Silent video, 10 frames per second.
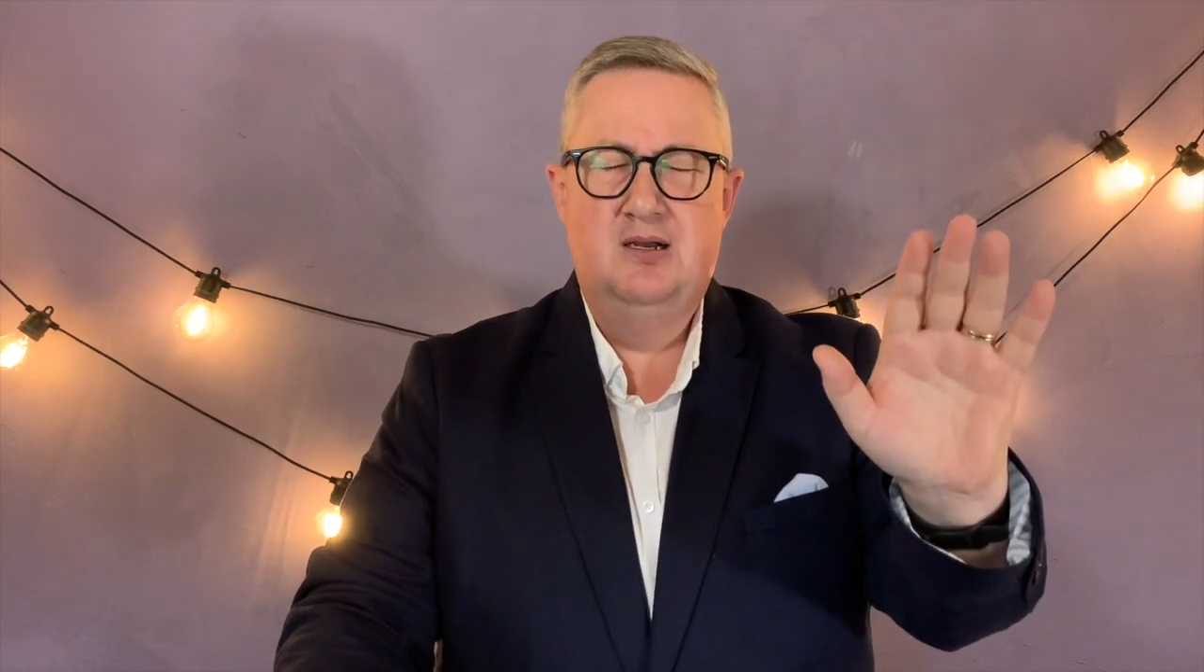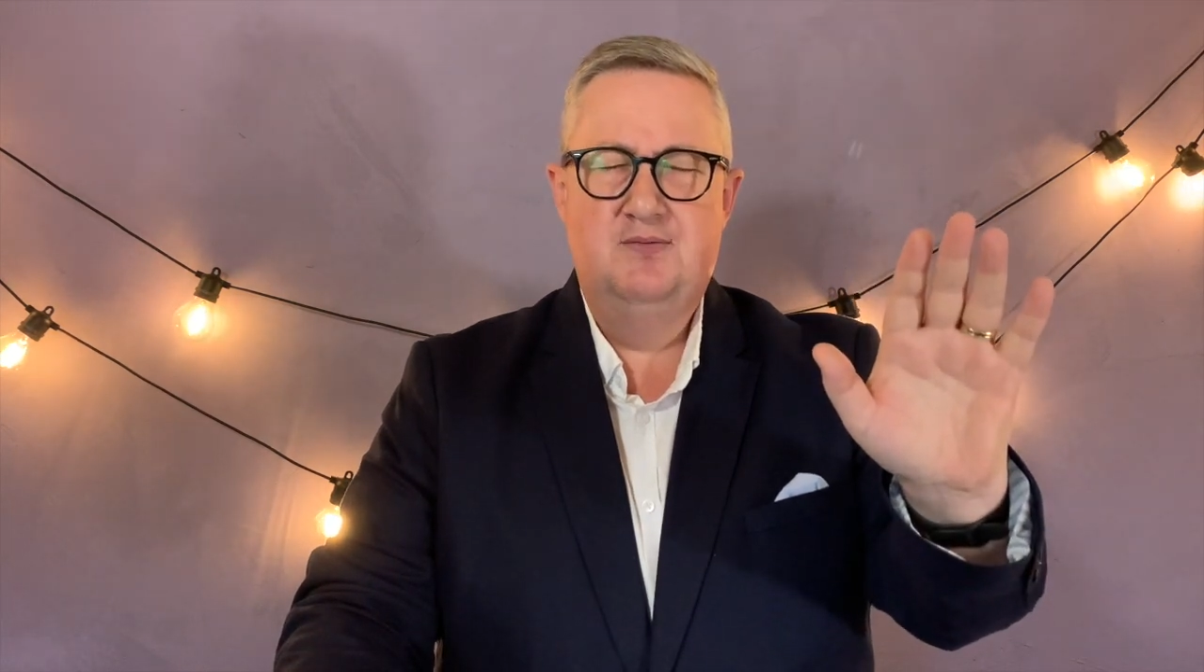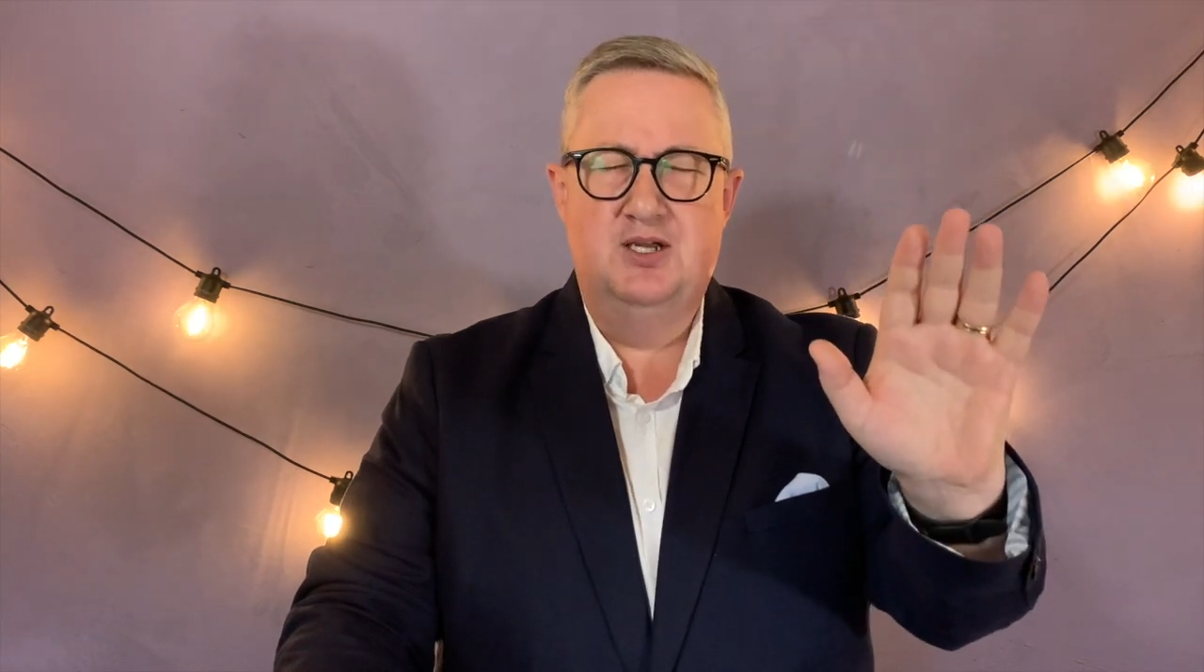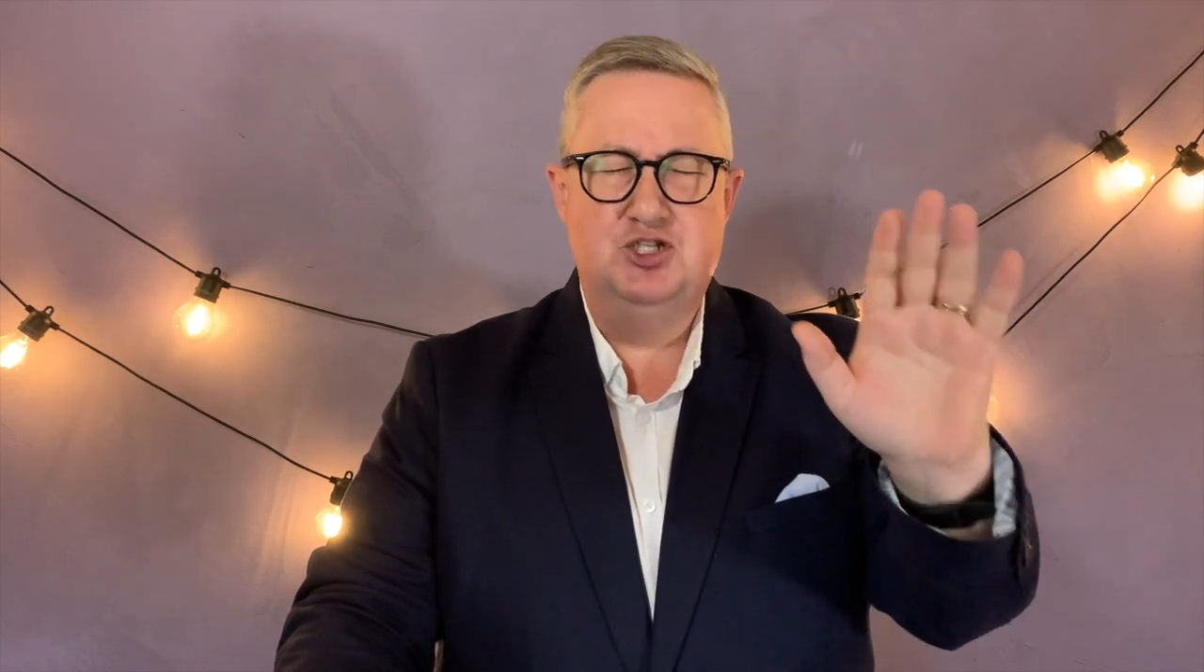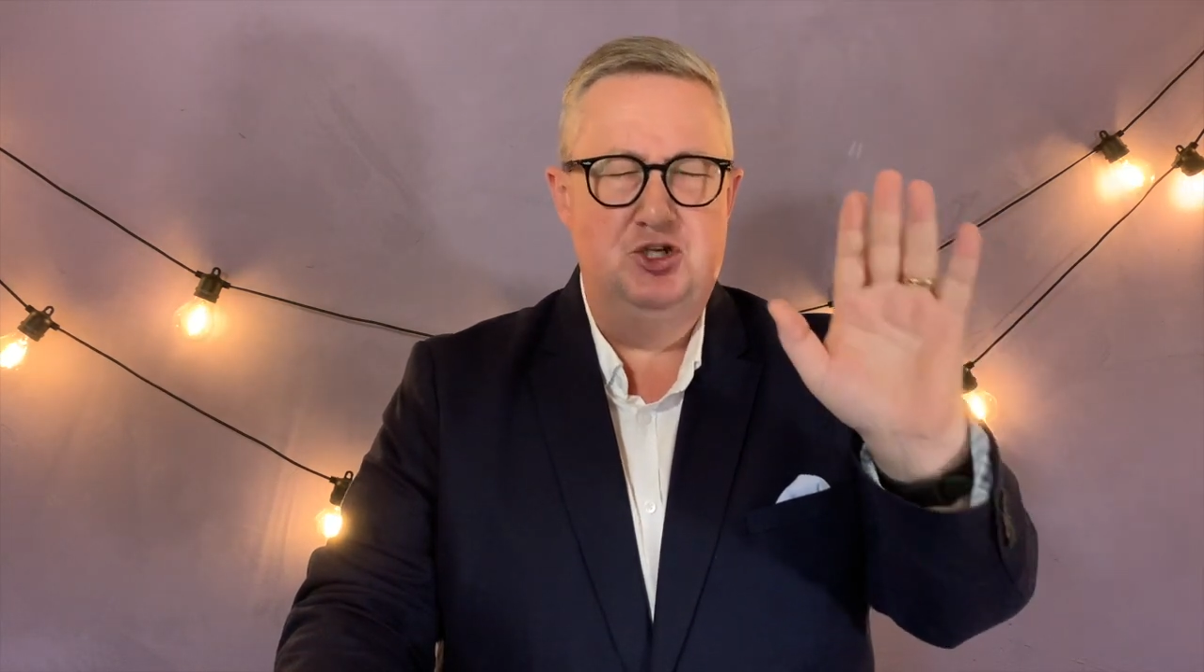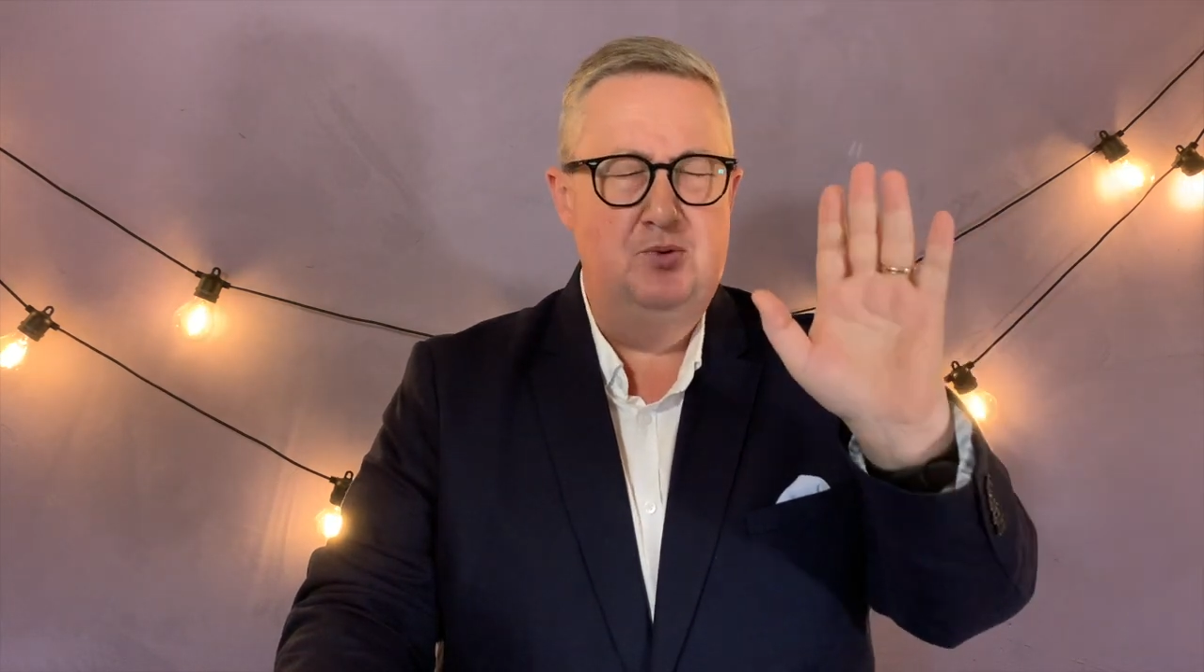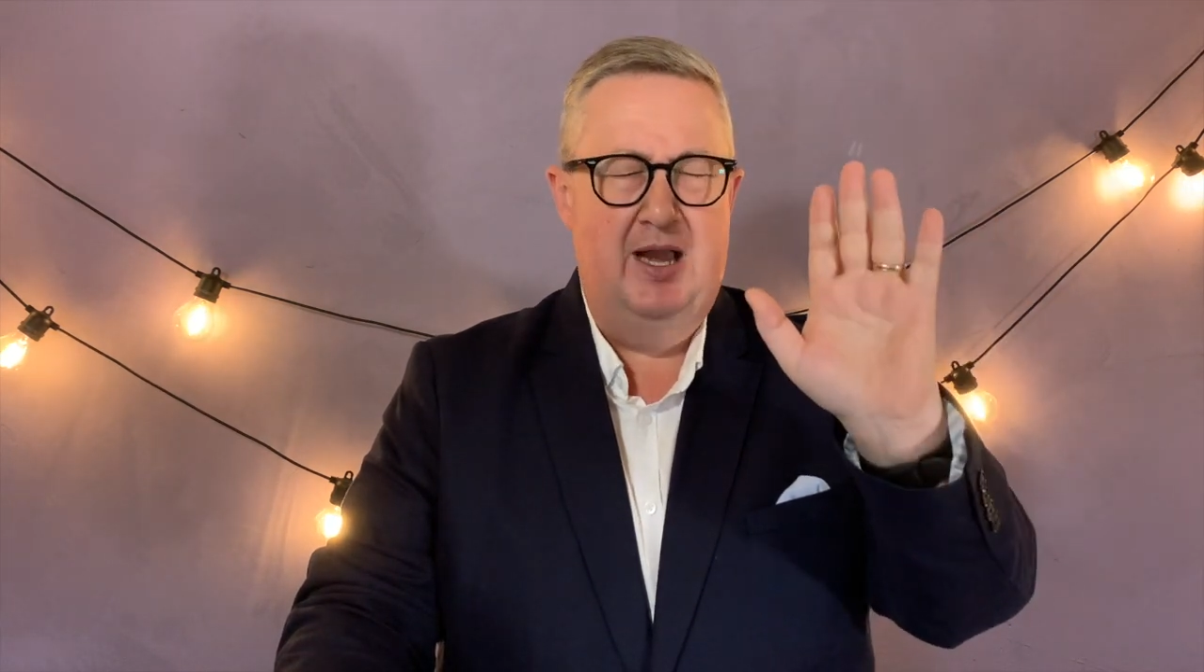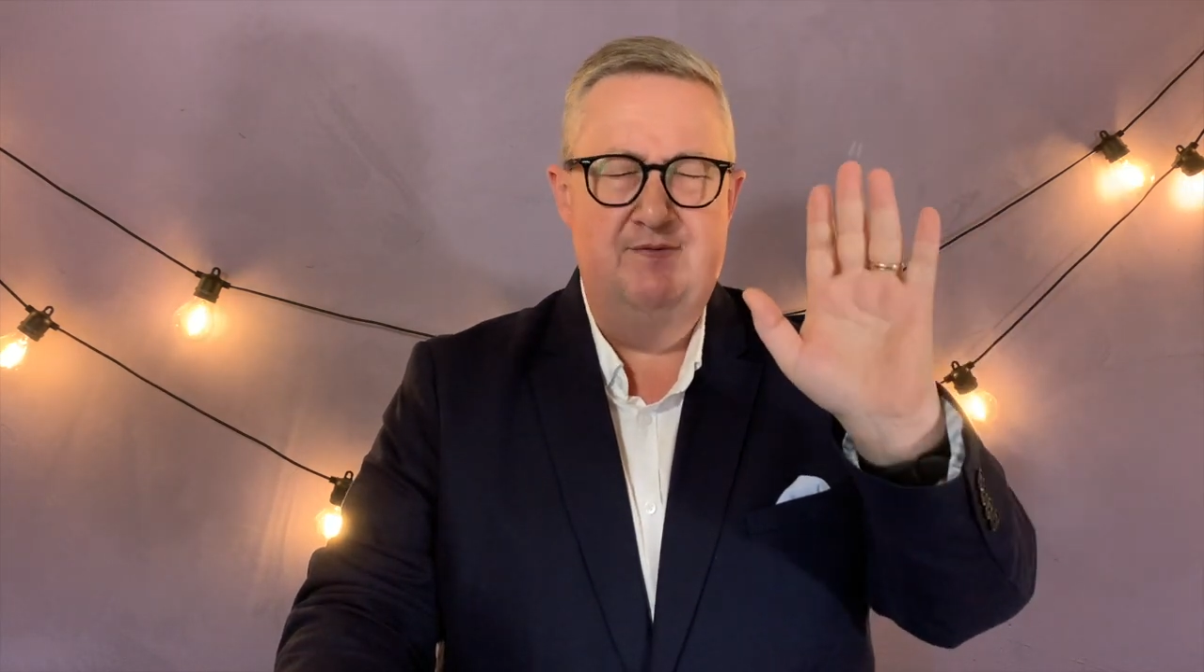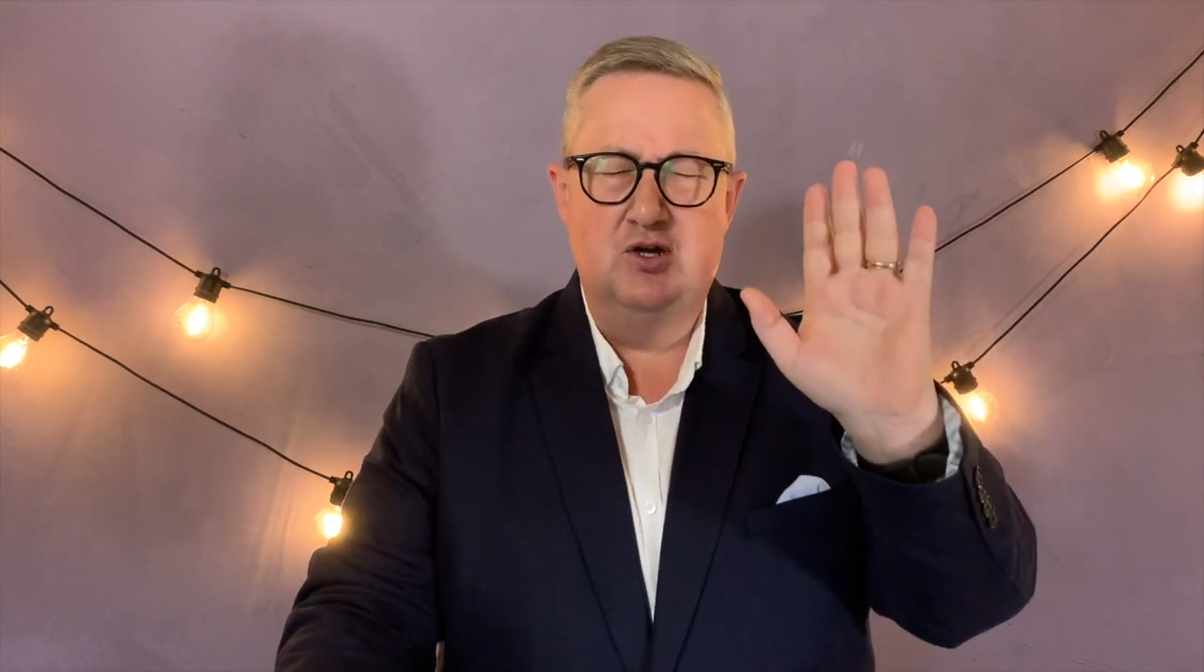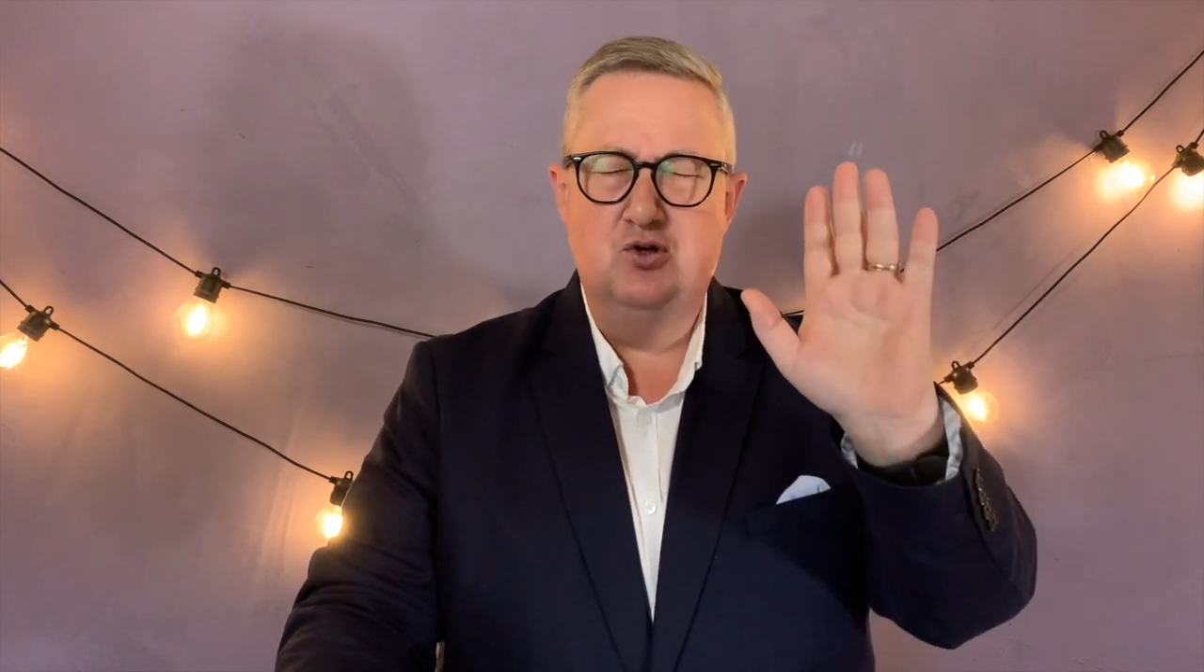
that you have a